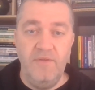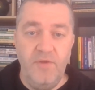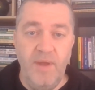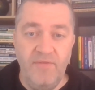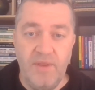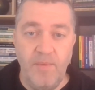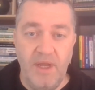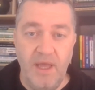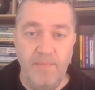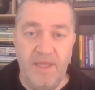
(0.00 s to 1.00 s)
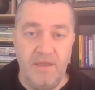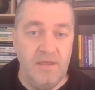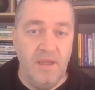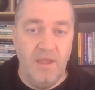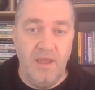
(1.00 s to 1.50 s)
If you have someone come
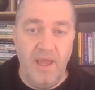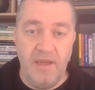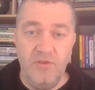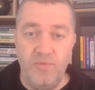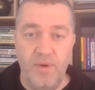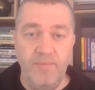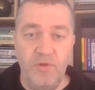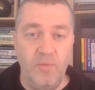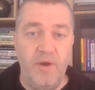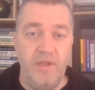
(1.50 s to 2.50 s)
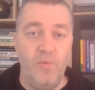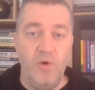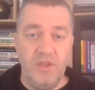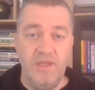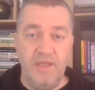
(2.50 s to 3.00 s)
in and interrupt you while you're
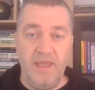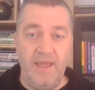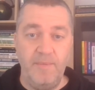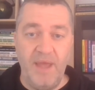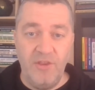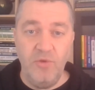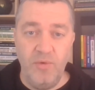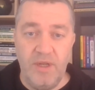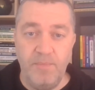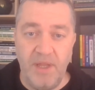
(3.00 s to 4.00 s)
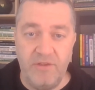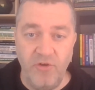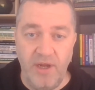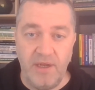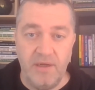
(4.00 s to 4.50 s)
watching a game and you're an in play
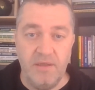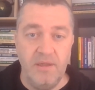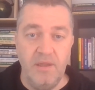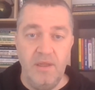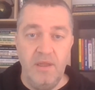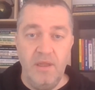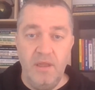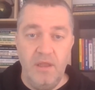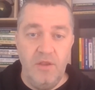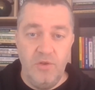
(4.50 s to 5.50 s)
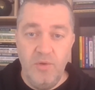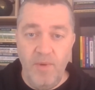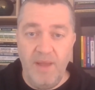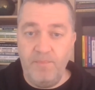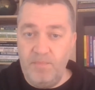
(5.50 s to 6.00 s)
trader, you
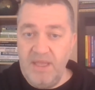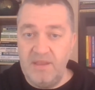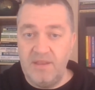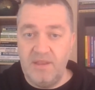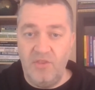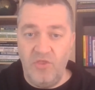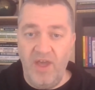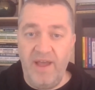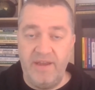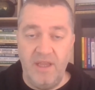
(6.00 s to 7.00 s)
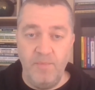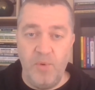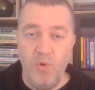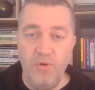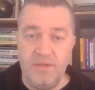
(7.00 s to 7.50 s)
might miss that
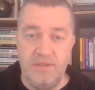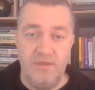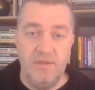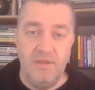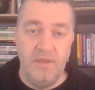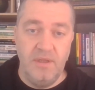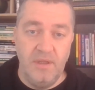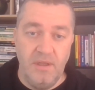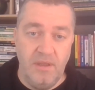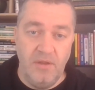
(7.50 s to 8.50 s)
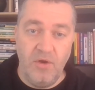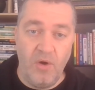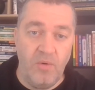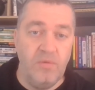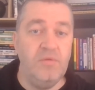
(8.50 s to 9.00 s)
important
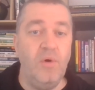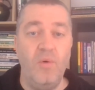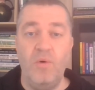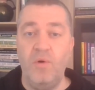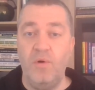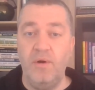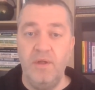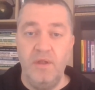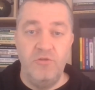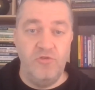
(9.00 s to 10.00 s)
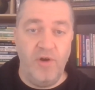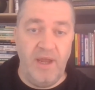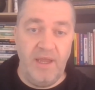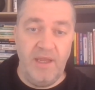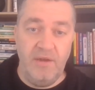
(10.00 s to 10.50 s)
goal or
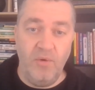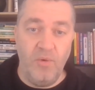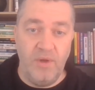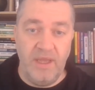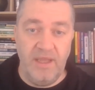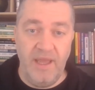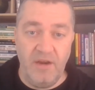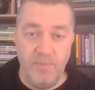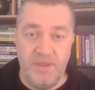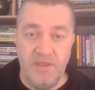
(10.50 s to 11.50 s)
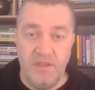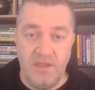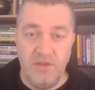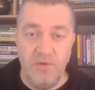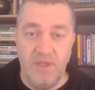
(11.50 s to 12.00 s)
trade or getting out of
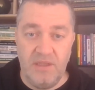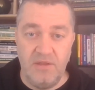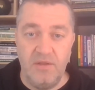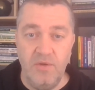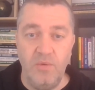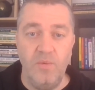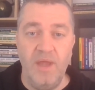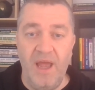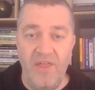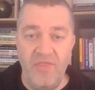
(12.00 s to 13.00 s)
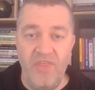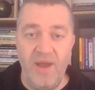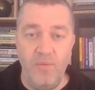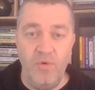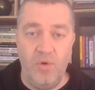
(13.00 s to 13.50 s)
position that you need to do, and
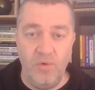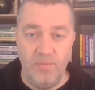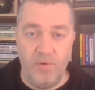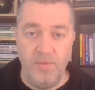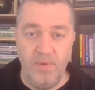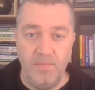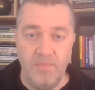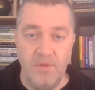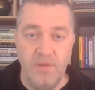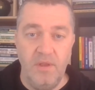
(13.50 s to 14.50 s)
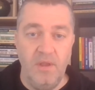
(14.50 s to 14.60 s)
that will cause problems